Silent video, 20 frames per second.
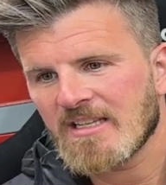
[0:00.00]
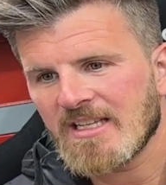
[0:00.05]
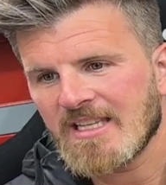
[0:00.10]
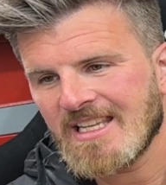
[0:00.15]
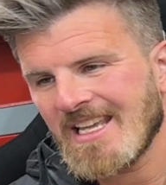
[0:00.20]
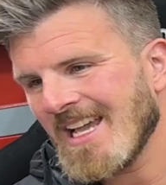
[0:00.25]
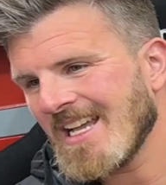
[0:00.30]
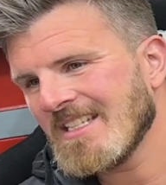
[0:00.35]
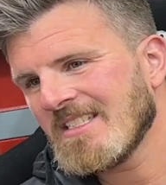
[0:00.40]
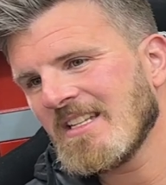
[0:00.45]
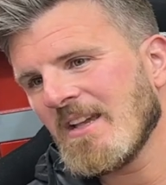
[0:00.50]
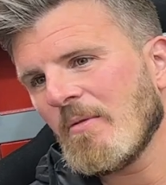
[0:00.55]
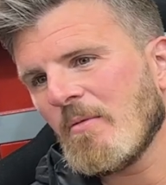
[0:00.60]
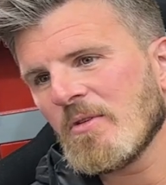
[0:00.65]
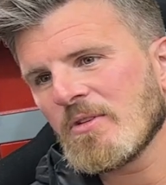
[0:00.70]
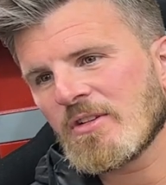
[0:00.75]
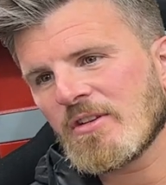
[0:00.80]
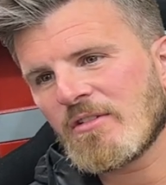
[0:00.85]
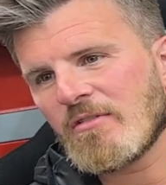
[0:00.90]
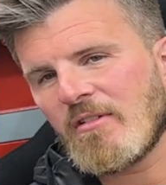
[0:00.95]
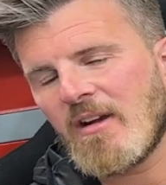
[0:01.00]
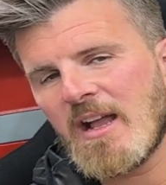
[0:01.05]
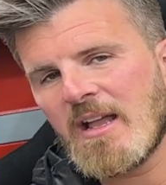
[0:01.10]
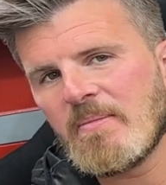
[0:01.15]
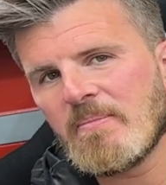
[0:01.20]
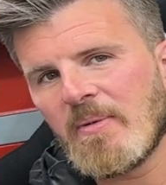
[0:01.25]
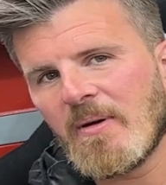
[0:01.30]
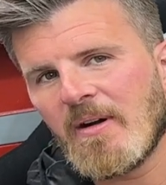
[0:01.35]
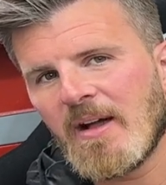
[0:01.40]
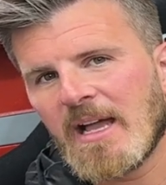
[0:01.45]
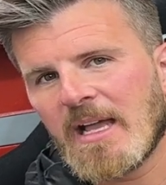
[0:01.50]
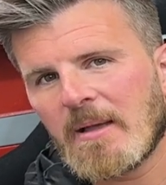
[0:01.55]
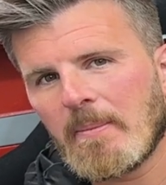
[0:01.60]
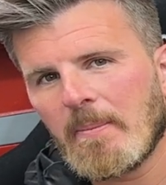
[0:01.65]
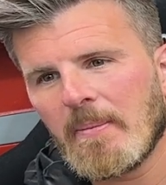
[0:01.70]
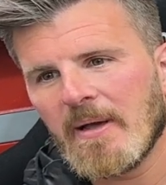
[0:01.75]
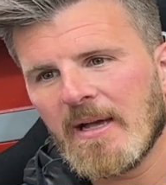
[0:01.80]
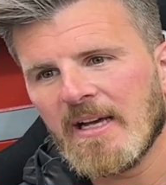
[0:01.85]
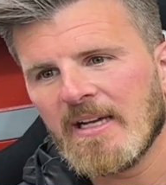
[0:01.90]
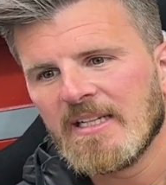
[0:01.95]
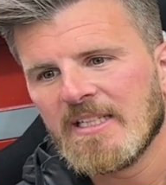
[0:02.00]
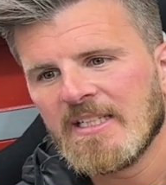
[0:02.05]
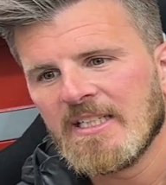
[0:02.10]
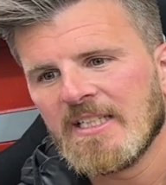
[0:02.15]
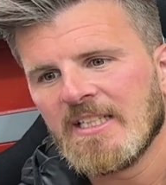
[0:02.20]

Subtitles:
Yes, it was a great bike, but